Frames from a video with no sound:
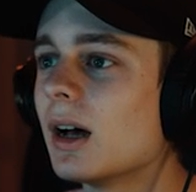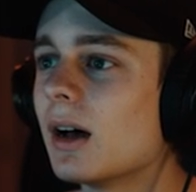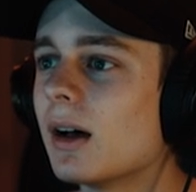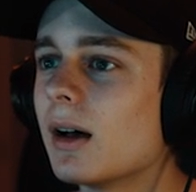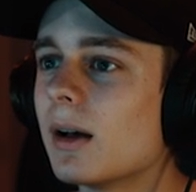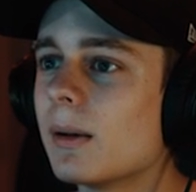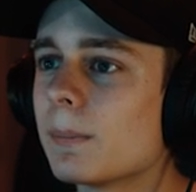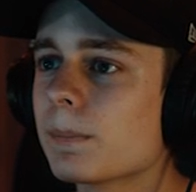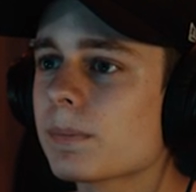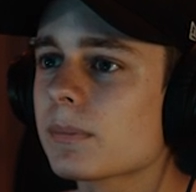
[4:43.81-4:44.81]

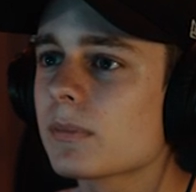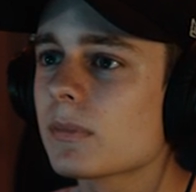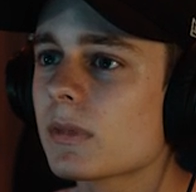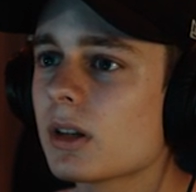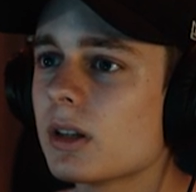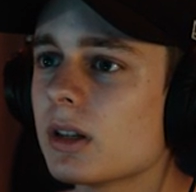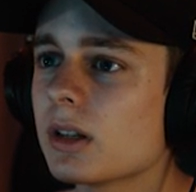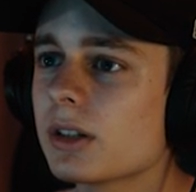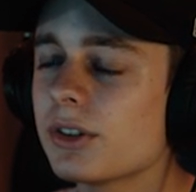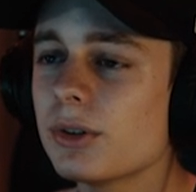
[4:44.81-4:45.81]
Um,
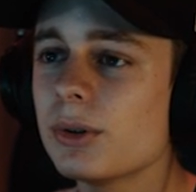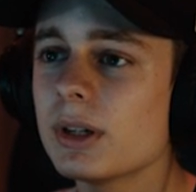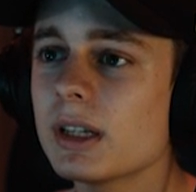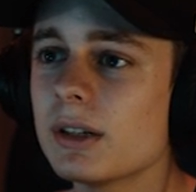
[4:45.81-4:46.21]
continuing,